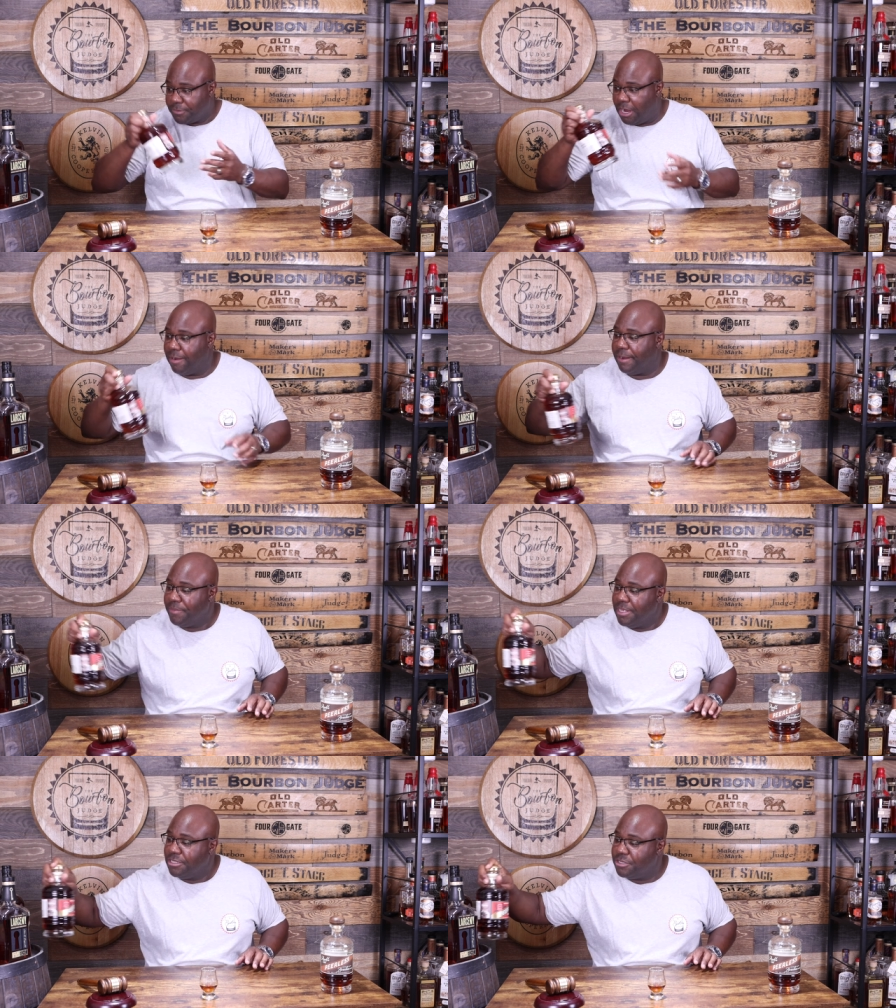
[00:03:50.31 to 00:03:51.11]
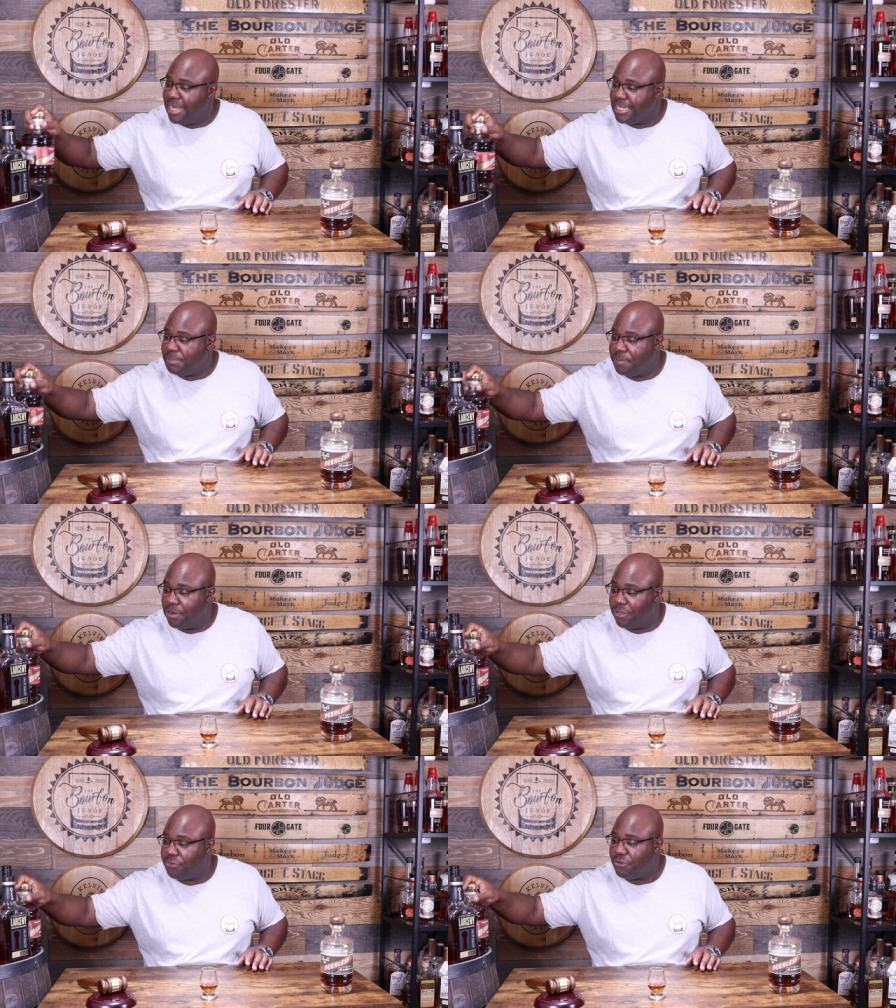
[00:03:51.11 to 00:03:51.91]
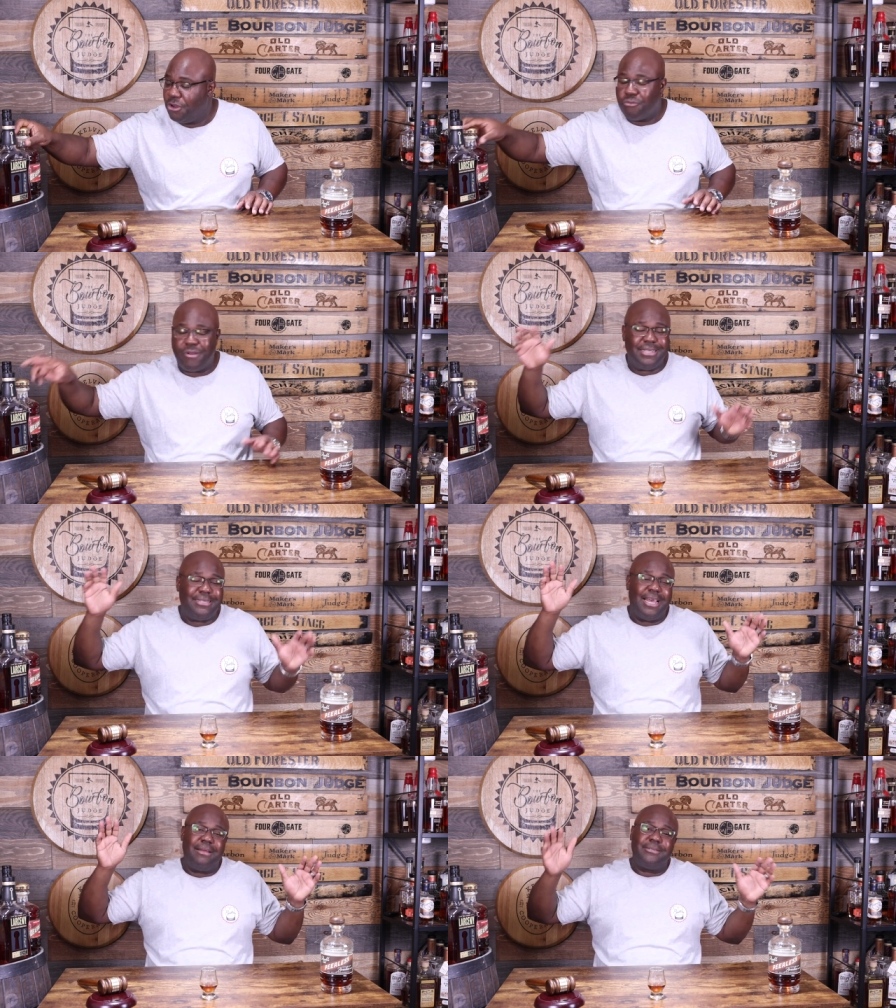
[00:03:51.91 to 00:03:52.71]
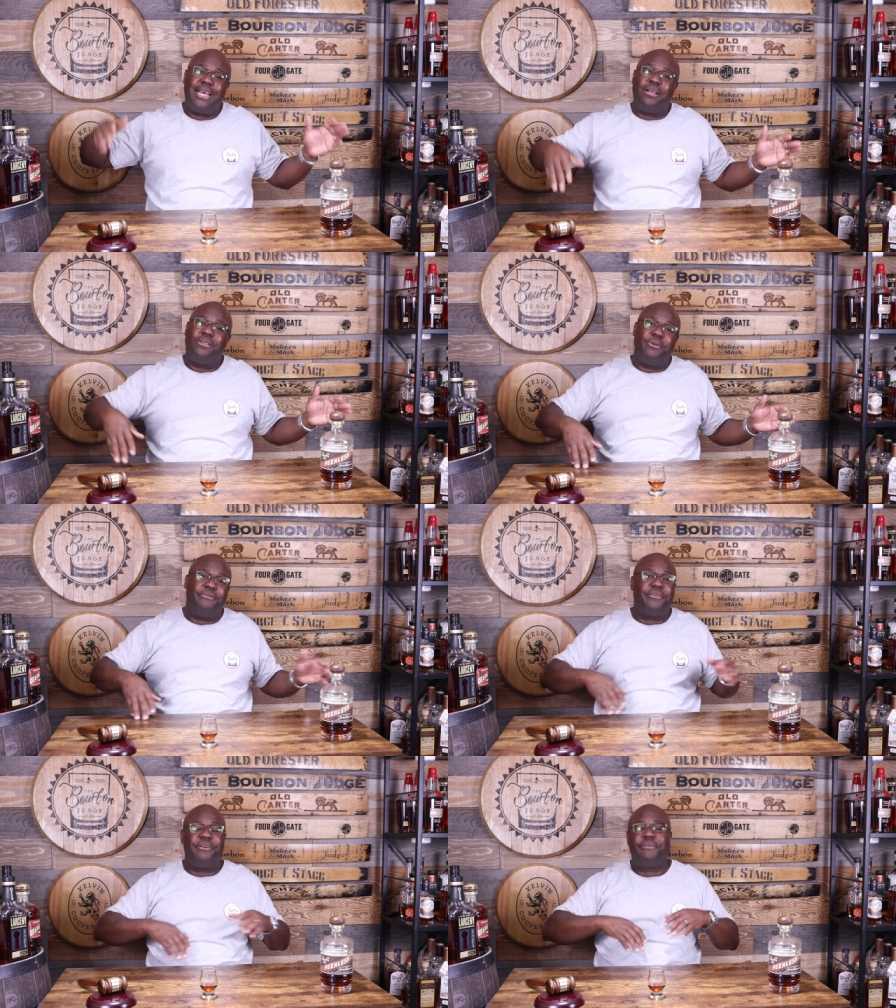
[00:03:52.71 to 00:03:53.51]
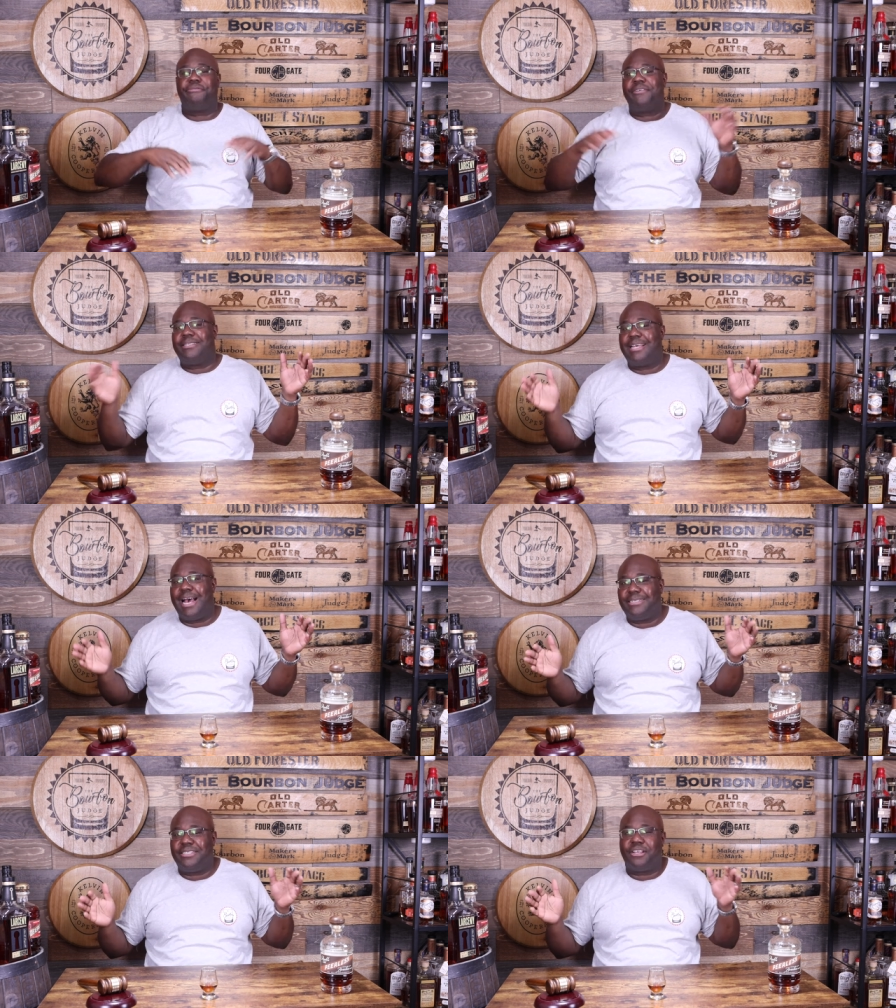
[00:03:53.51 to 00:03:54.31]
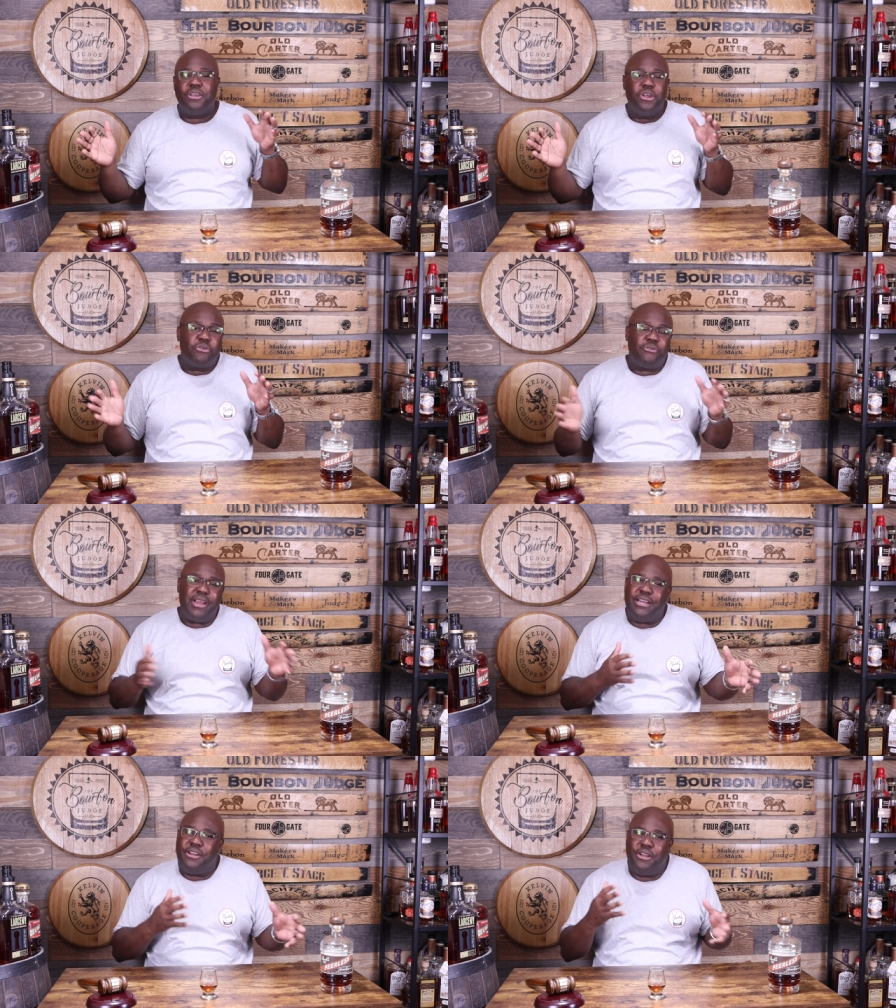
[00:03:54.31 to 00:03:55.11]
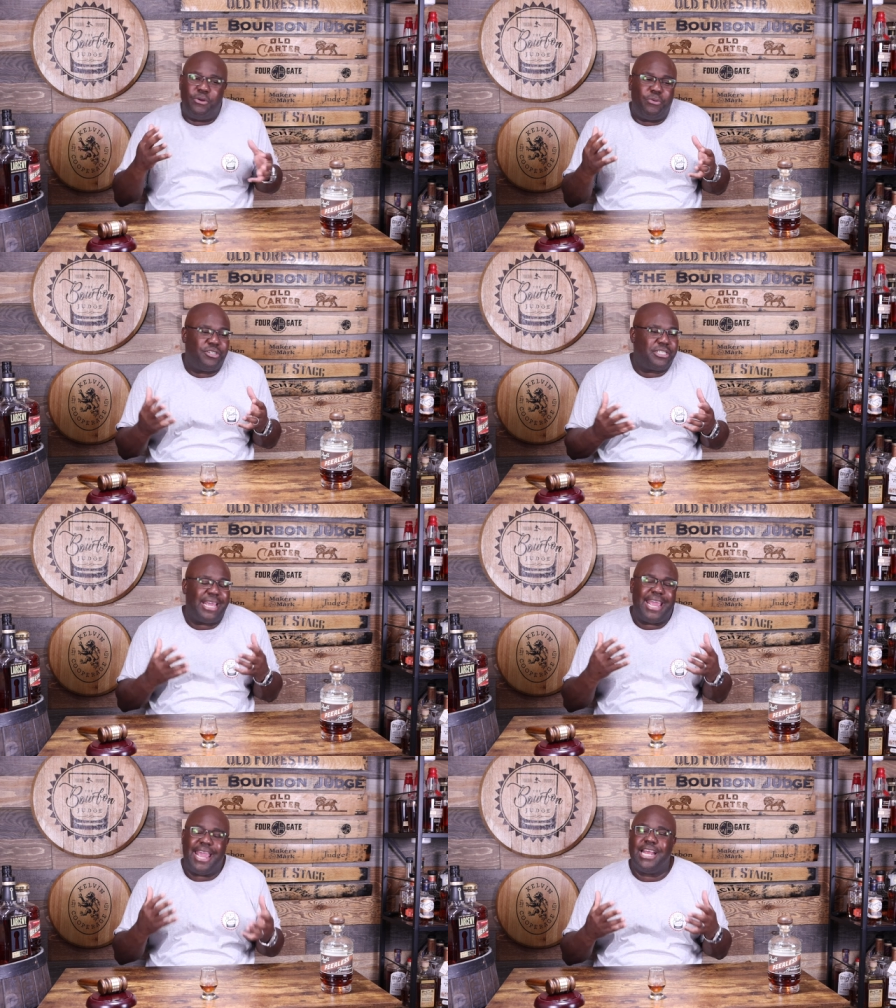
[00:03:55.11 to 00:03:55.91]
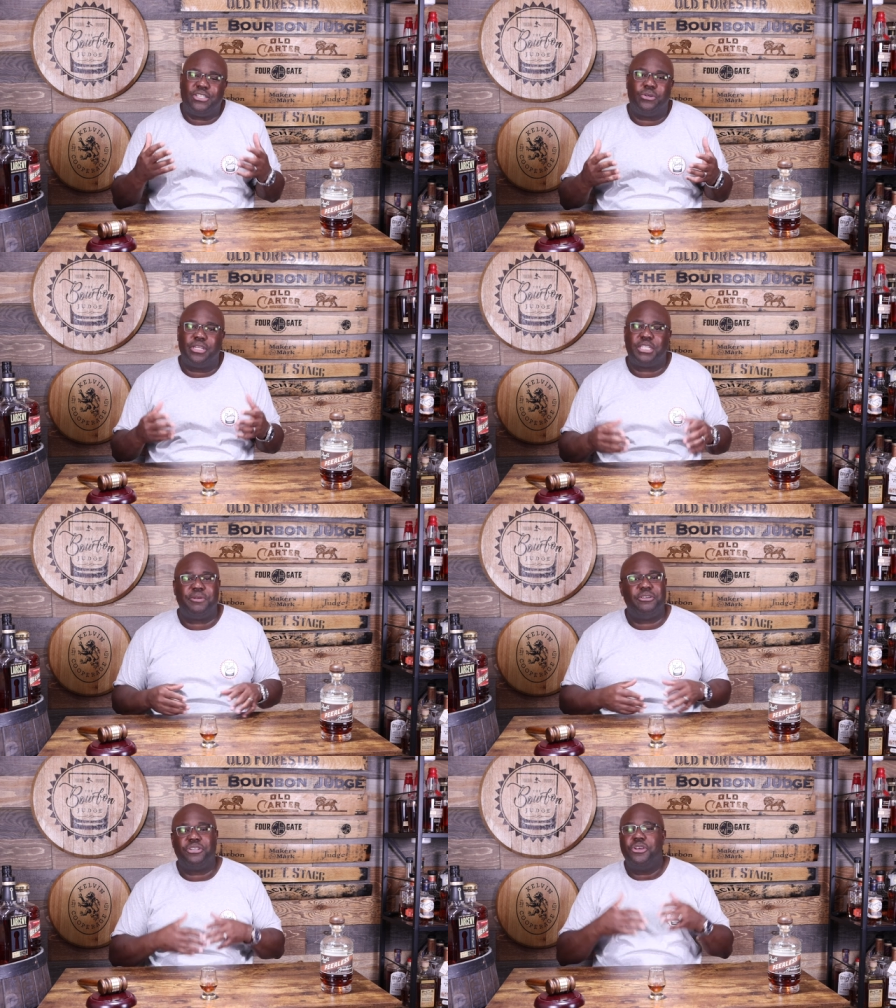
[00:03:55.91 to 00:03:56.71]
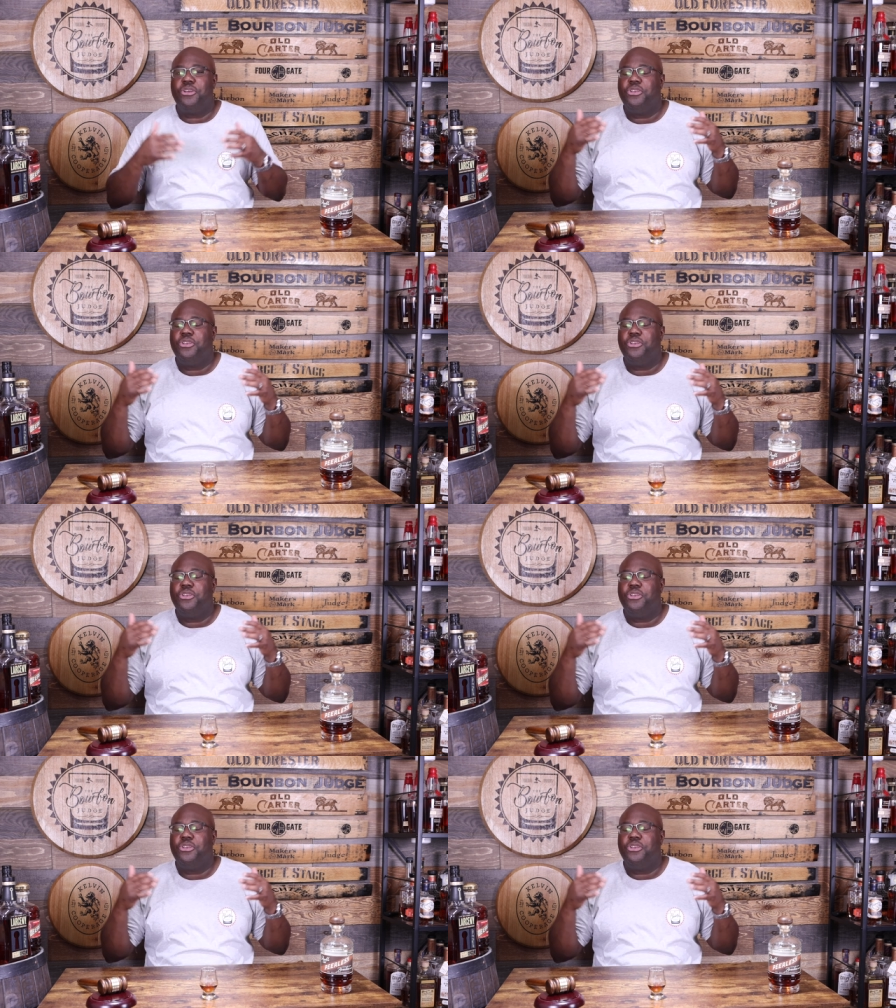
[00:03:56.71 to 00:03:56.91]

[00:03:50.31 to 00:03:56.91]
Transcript: All right, so that is Peerless. Right downtown Louisville, fantastic, great, you know, just a hands-on experience.